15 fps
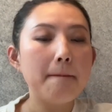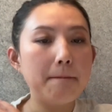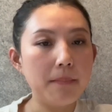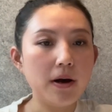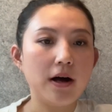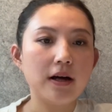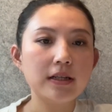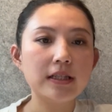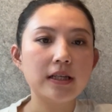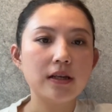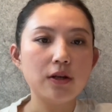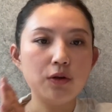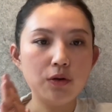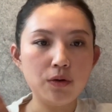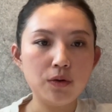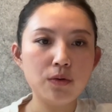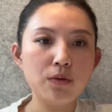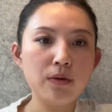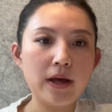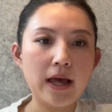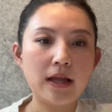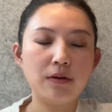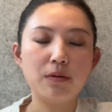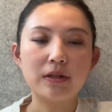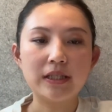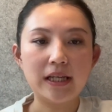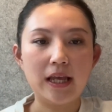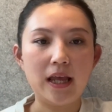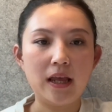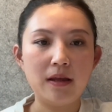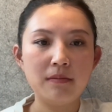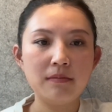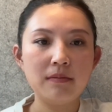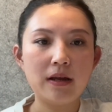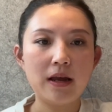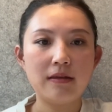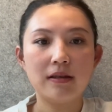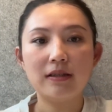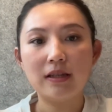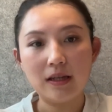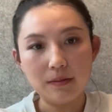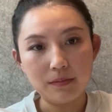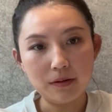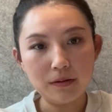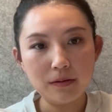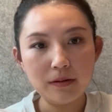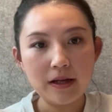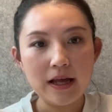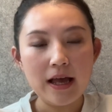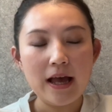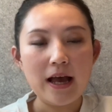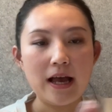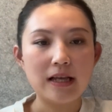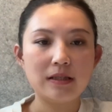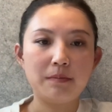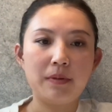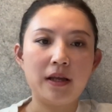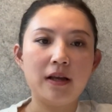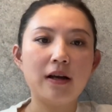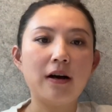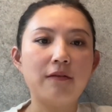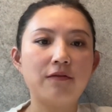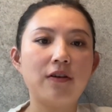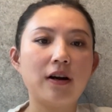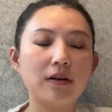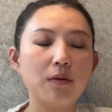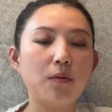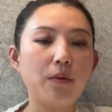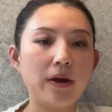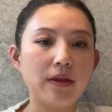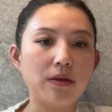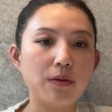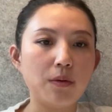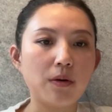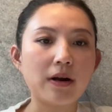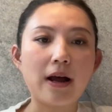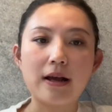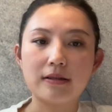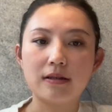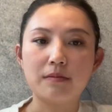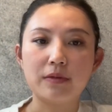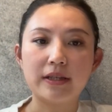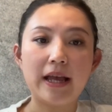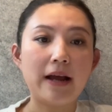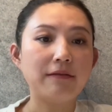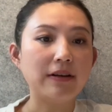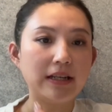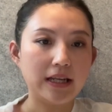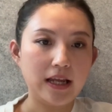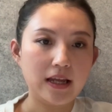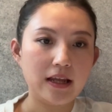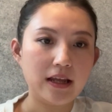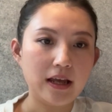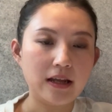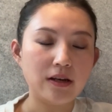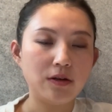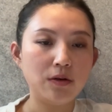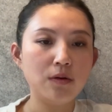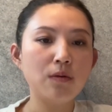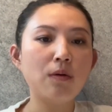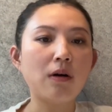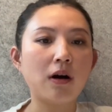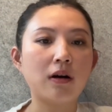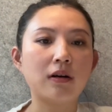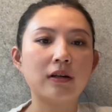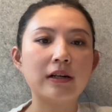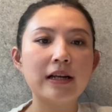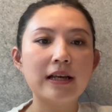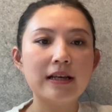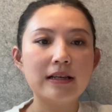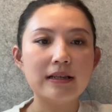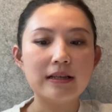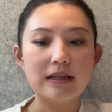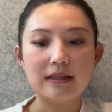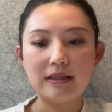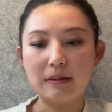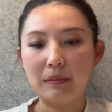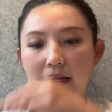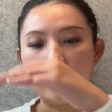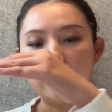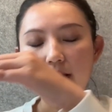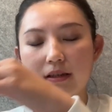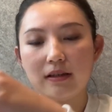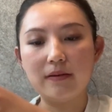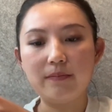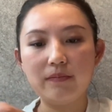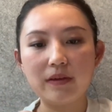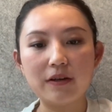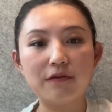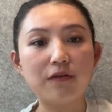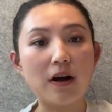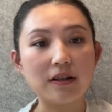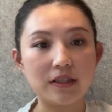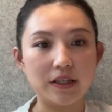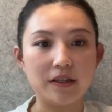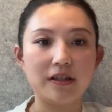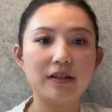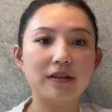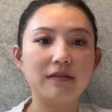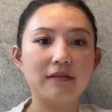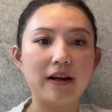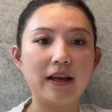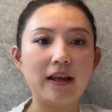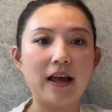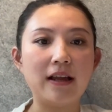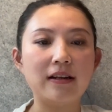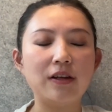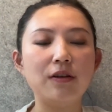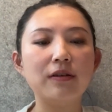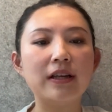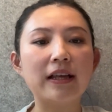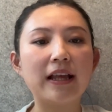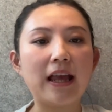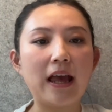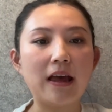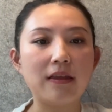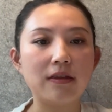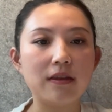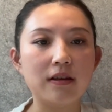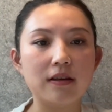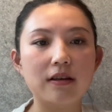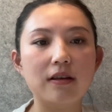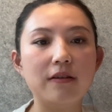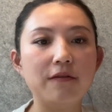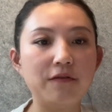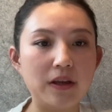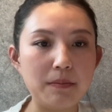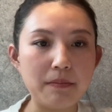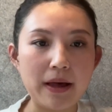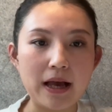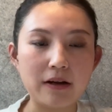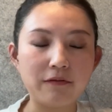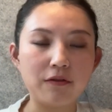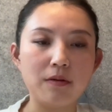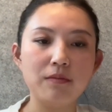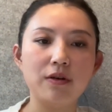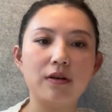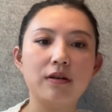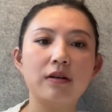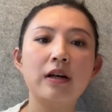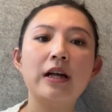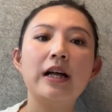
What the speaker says: But you and your team and the Teable has been confronted with your customers every day, and you are simply the frontier, right? And you can get the feedback from your